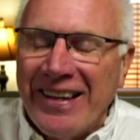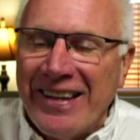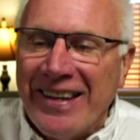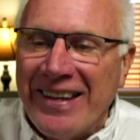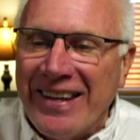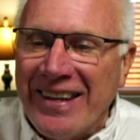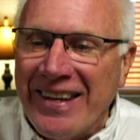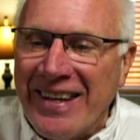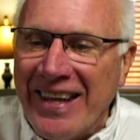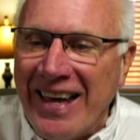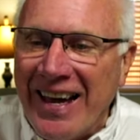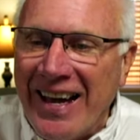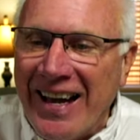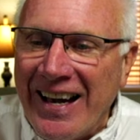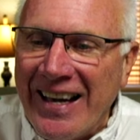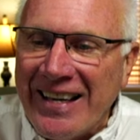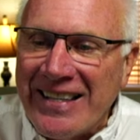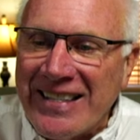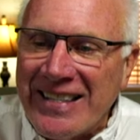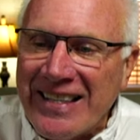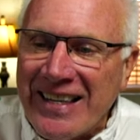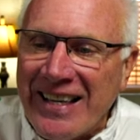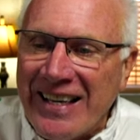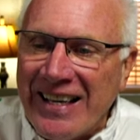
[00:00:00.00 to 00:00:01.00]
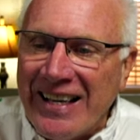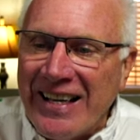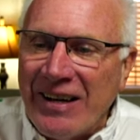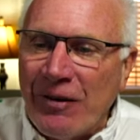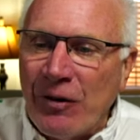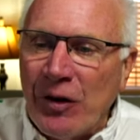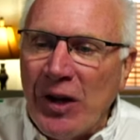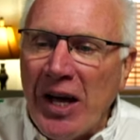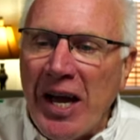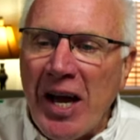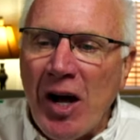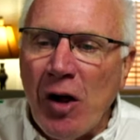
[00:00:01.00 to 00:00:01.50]
that
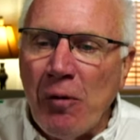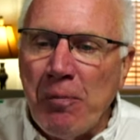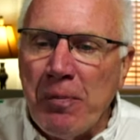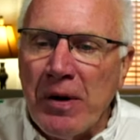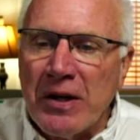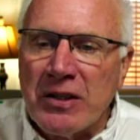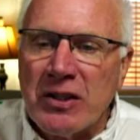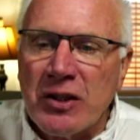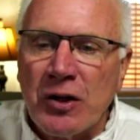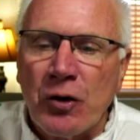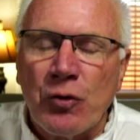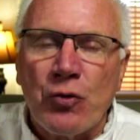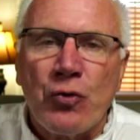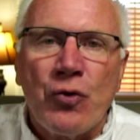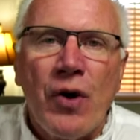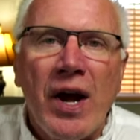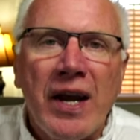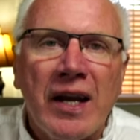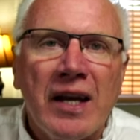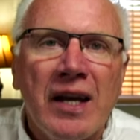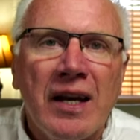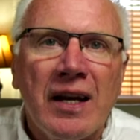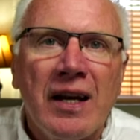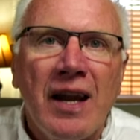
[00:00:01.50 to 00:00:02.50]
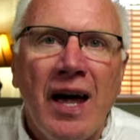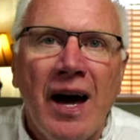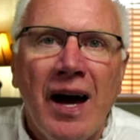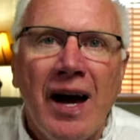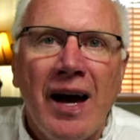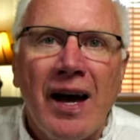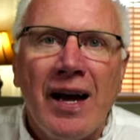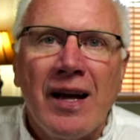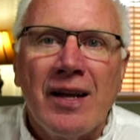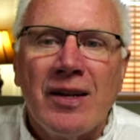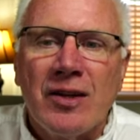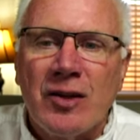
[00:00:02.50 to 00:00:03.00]
will help us to
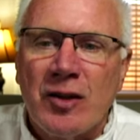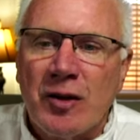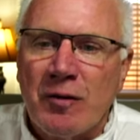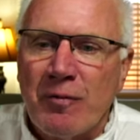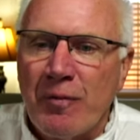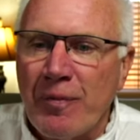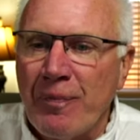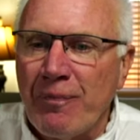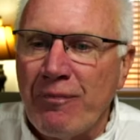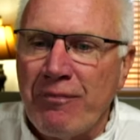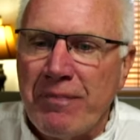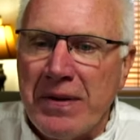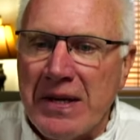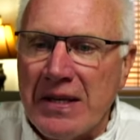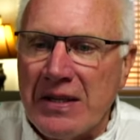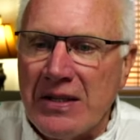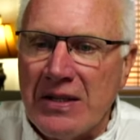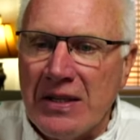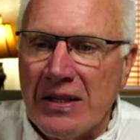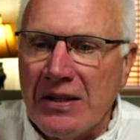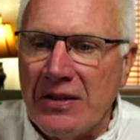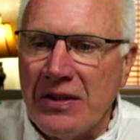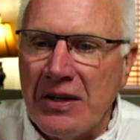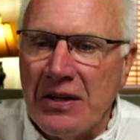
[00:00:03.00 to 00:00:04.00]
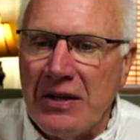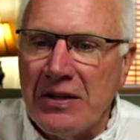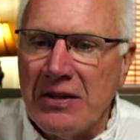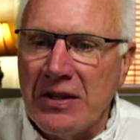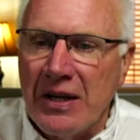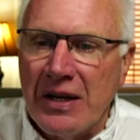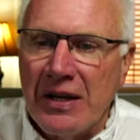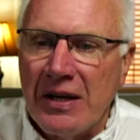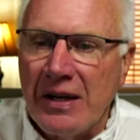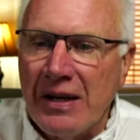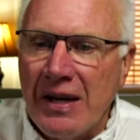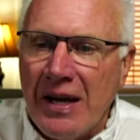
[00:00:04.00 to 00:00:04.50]
recognize businesses
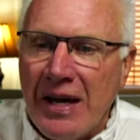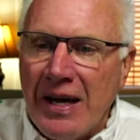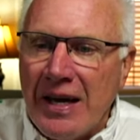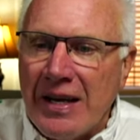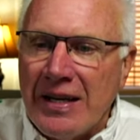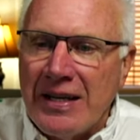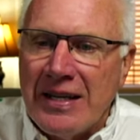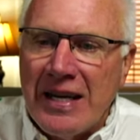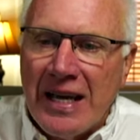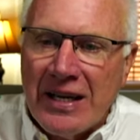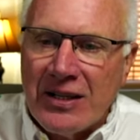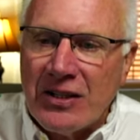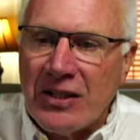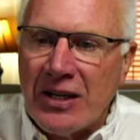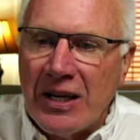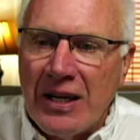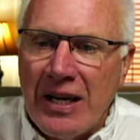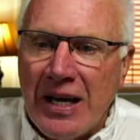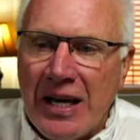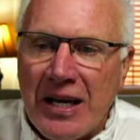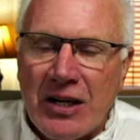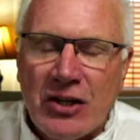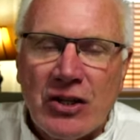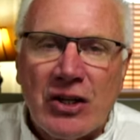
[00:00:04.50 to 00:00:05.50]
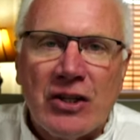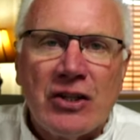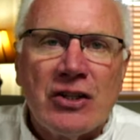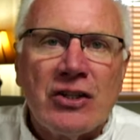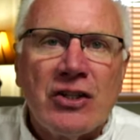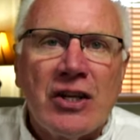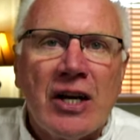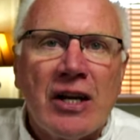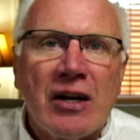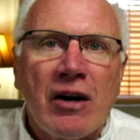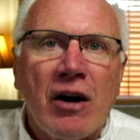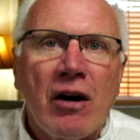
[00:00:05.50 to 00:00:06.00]
and destinations
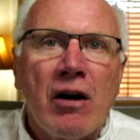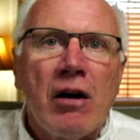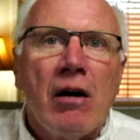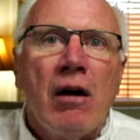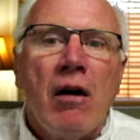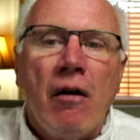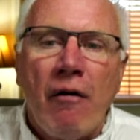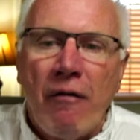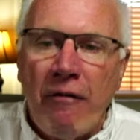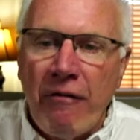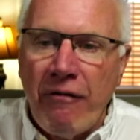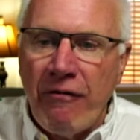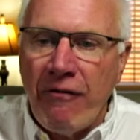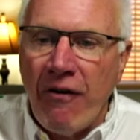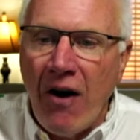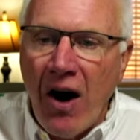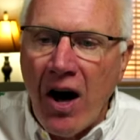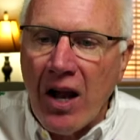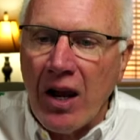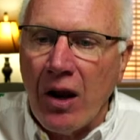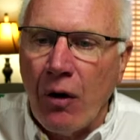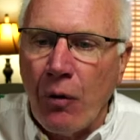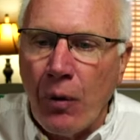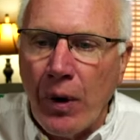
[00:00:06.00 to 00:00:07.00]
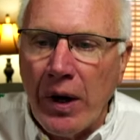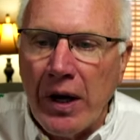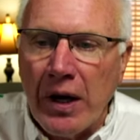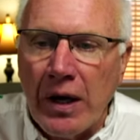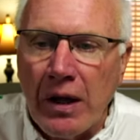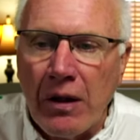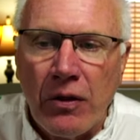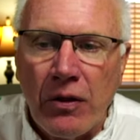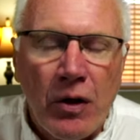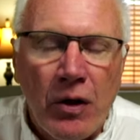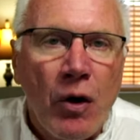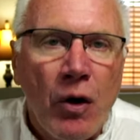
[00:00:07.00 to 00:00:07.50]
that are
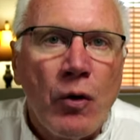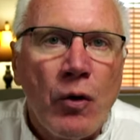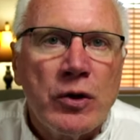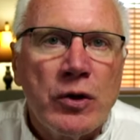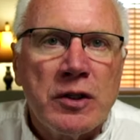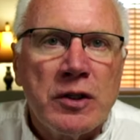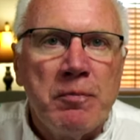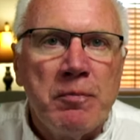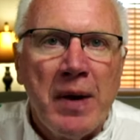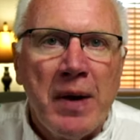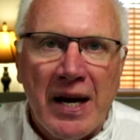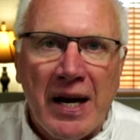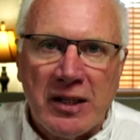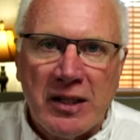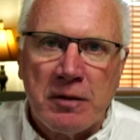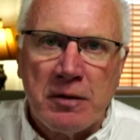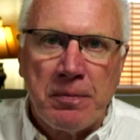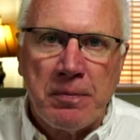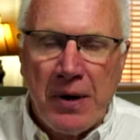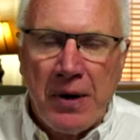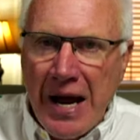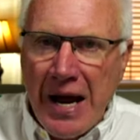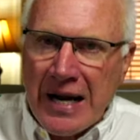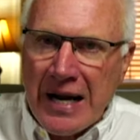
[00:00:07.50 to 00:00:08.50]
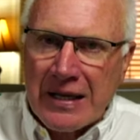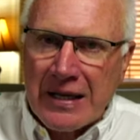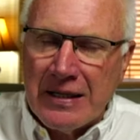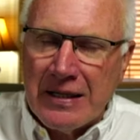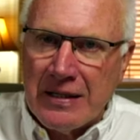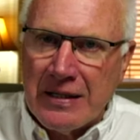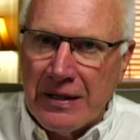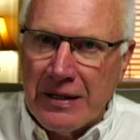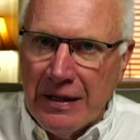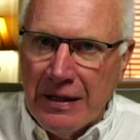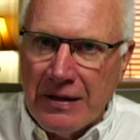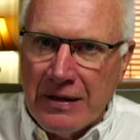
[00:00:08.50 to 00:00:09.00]
following those best
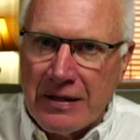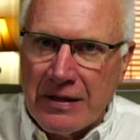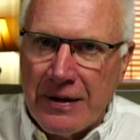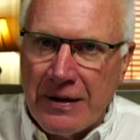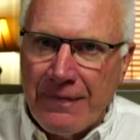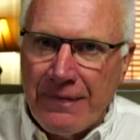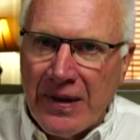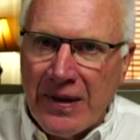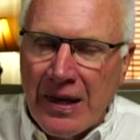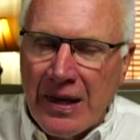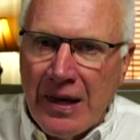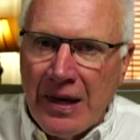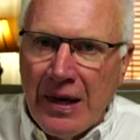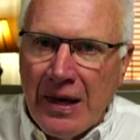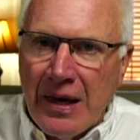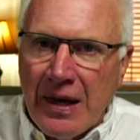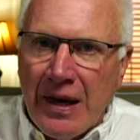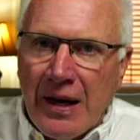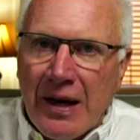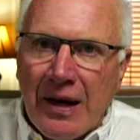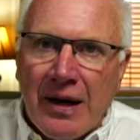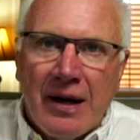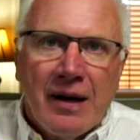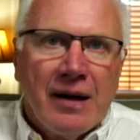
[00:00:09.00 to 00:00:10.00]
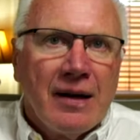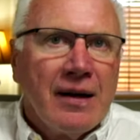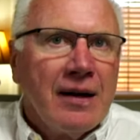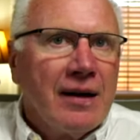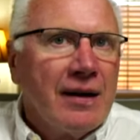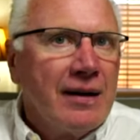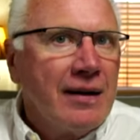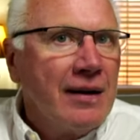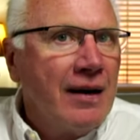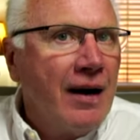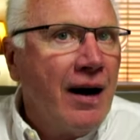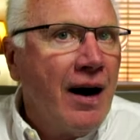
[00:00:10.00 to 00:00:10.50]
practices.
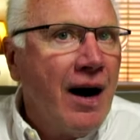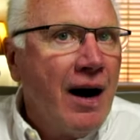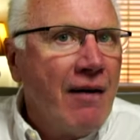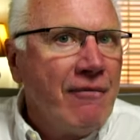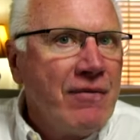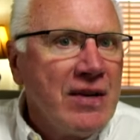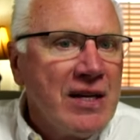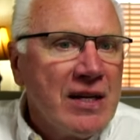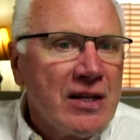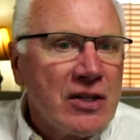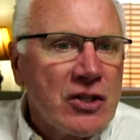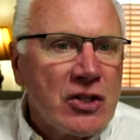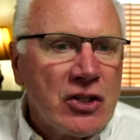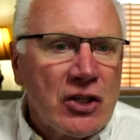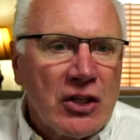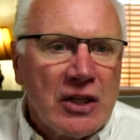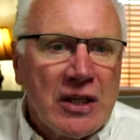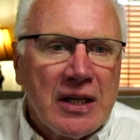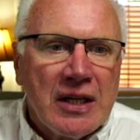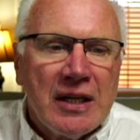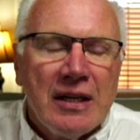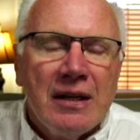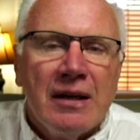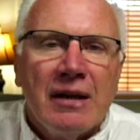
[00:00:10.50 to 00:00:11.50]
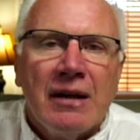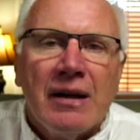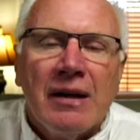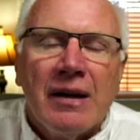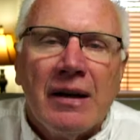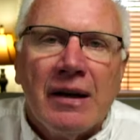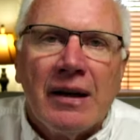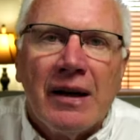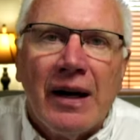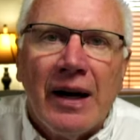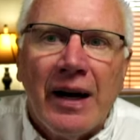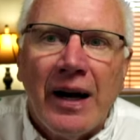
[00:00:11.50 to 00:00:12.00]
Obviously,
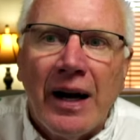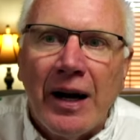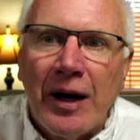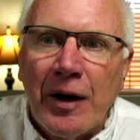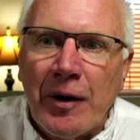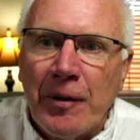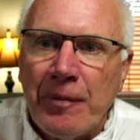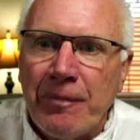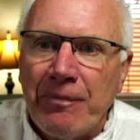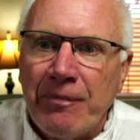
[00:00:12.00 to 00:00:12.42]
there